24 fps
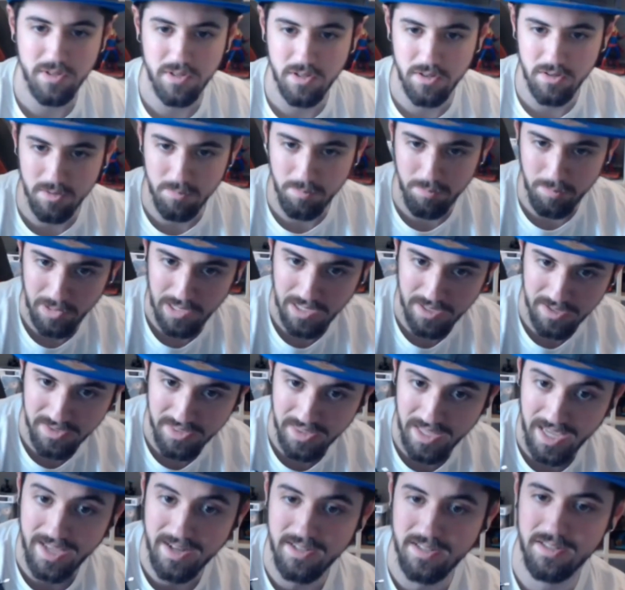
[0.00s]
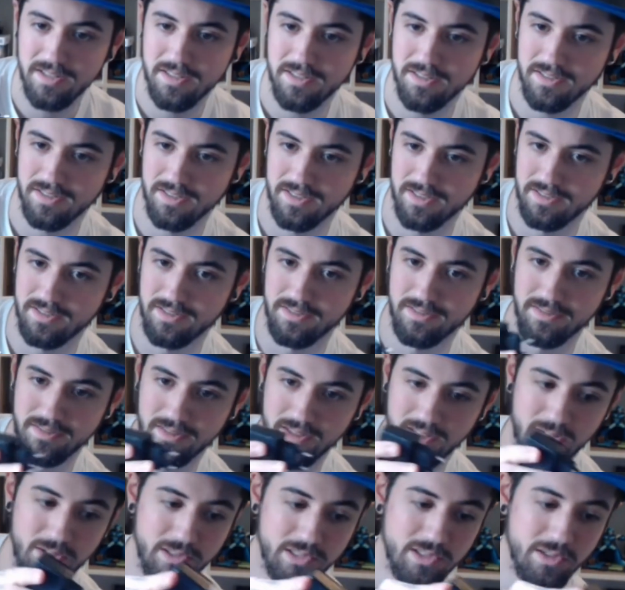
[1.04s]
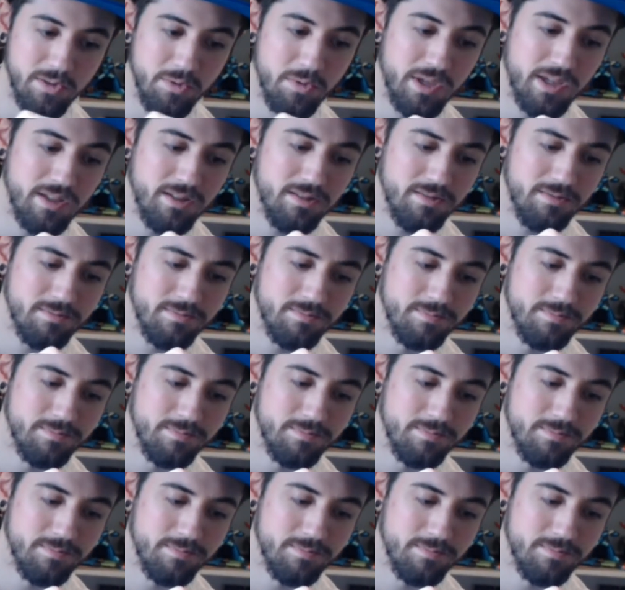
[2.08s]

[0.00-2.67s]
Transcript: gonna plug that also in.